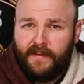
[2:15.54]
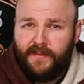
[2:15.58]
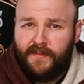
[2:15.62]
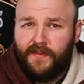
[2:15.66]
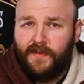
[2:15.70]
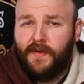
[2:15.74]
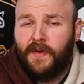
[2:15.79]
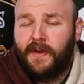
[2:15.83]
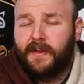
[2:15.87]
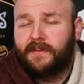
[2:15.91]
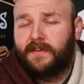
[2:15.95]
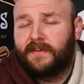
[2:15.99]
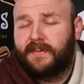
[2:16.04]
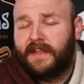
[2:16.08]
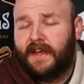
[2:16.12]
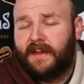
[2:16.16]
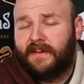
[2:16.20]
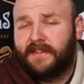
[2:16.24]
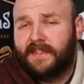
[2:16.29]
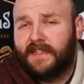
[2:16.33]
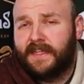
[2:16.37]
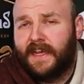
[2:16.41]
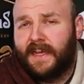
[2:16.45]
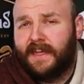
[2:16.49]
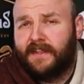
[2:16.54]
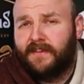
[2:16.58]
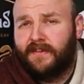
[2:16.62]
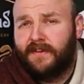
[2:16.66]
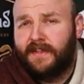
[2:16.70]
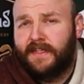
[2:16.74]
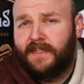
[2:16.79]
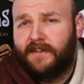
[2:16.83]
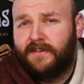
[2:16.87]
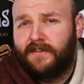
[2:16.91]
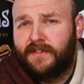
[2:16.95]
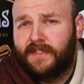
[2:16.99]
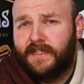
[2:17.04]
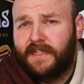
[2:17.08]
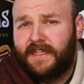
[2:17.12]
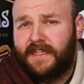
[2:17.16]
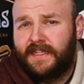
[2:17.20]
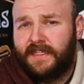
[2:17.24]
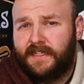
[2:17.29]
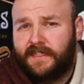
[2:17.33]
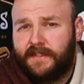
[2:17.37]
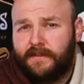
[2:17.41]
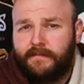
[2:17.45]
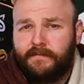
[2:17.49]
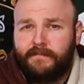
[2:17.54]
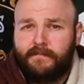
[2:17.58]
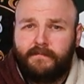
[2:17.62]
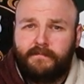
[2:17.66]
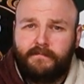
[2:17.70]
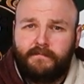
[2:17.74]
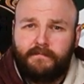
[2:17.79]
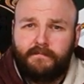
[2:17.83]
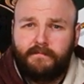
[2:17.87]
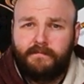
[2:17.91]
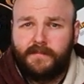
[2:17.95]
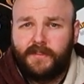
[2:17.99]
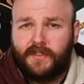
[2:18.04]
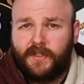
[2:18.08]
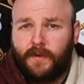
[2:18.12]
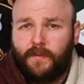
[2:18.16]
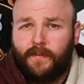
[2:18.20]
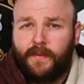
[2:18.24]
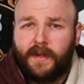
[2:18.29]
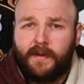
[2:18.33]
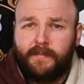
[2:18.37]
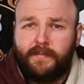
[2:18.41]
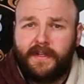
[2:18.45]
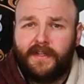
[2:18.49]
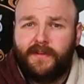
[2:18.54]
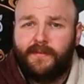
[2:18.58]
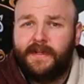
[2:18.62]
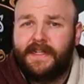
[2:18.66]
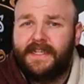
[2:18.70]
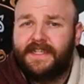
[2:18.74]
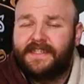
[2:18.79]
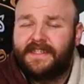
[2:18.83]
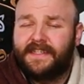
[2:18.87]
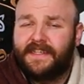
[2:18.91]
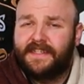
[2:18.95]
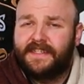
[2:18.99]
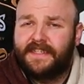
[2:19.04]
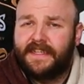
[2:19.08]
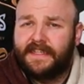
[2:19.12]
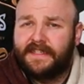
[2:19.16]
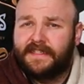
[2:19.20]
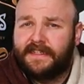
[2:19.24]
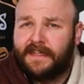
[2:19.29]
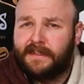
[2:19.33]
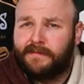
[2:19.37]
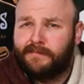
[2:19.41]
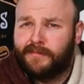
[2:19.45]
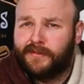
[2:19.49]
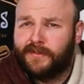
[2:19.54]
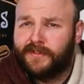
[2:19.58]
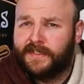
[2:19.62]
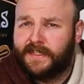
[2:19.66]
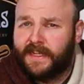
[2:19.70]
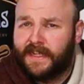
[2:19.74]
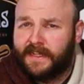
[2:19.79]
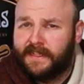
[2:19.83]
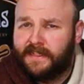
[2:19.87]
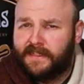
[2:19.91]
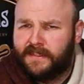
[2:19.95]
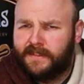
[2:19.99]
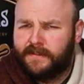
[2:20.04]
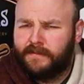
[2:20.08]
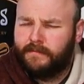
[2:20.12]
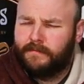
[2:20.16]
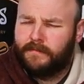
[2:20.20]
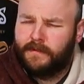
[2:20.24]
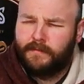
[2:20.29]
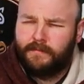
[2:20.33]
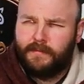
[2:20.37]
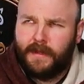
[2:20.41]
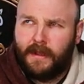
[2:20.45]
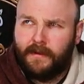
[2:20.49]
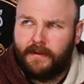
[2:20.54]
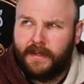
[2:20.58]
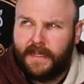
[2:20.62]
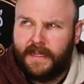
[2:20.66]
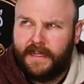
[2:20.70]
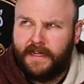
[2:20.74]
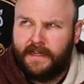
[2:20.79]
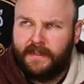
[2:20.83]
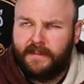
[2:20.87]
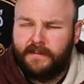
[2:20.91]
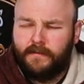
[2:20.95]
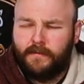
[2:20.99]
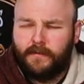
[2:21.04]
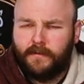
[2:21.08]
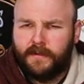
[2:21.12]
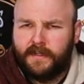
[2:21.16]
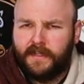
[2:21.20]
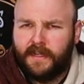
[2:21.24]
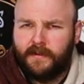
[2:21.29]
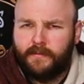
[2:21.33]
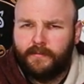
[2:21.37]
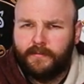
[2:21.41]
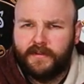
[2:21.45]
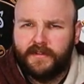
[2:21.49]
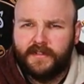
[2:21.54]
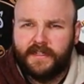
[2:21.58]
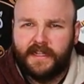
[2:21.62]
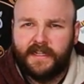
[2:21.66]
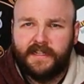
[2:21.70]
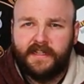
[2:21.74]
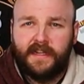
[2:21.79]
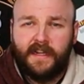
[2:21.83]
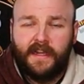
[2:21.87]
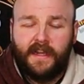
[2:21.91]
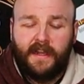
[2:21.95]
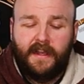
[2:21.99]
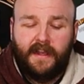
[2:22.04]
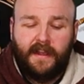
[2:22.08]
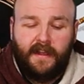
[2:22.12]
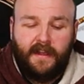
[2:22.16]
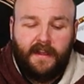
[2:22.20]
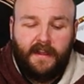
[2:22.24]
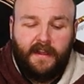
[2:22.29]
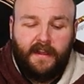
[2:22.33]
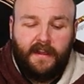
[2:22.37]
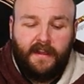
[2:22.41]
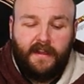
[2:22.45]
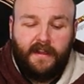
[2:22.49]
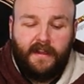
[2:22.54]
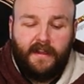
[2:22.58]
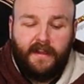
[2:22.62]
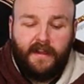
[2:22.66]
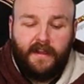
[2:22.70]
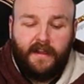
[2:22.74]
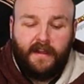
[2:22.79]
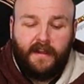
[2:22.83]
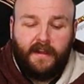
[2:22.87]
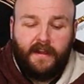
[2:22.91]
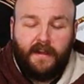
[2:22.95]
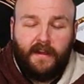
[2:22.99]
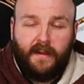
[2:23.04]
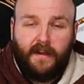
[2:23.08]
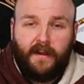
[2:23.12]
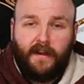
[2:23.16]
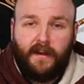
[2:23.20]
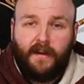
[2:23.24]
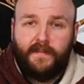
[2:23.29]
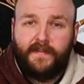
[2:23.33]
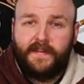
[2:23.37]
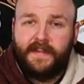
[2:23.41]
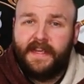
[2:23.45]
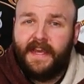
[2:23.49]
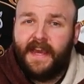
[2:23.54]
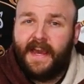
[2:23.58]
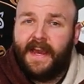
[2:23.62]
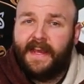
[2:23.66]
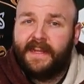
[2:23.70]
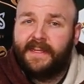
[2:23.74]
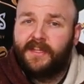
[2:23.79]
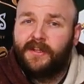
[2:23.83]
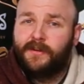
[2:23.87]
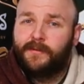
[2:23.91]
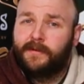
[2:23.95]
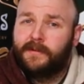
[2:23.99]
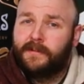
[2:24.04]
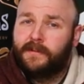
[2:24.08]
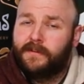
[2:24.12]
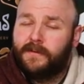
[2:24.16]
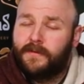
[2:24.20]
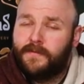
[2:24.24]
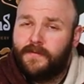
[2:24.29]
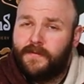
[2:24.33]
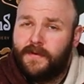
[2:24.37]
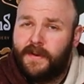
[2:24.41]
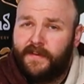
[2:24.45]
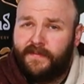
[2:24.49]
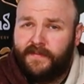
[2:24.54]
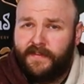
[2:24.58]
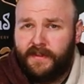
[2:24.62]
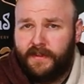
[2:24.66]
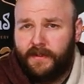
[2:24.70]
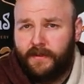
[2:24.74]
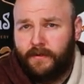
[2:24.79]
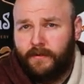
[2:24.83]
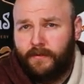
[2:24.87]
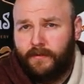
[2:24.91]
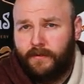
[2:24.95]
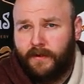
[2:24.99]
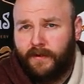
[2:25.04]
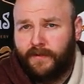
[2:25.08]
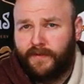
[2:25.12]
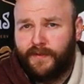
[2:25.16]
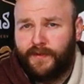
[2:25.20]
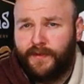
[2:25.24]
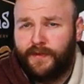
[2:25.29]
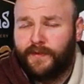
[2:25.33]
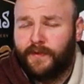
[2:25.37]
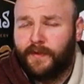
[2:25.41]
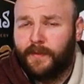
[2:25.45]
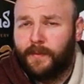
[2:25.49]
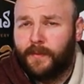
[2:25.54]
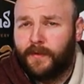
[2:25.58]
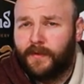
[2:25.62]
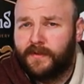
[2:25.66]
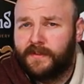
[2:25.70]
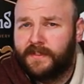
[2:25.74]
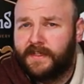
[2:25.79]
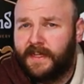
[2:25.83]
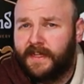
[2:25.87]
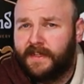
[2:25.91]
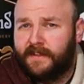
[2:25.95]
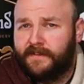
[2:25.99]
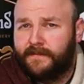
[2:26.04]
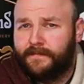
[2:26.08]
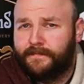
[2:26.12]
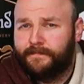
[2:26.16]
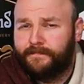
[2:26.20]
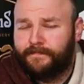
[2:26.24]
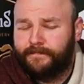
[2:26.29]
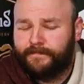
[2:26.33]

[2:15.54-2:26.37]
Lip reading: 200,000 hectoliters is somewhere between 6 and 10%, about 8 or 10% of the annual revenue of Duvel Moortgat.